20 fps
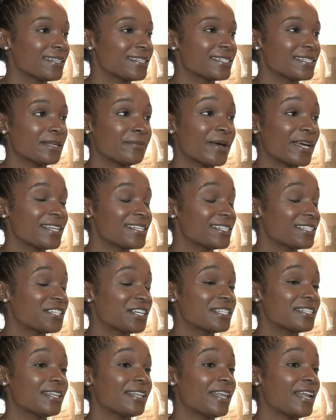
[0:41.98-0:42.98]
Somebody
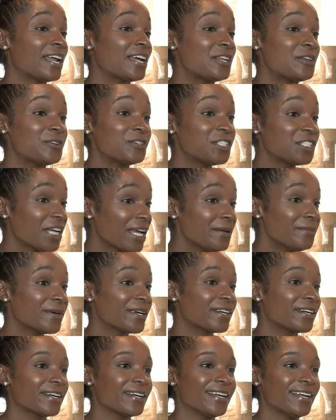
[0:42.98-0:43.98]
suggested that I use shea
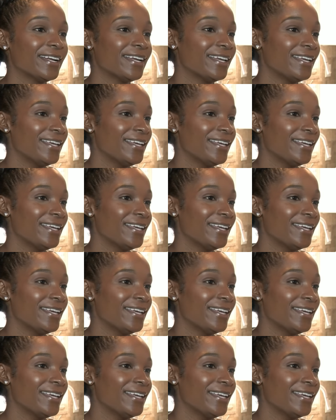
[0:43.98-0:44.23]
butter.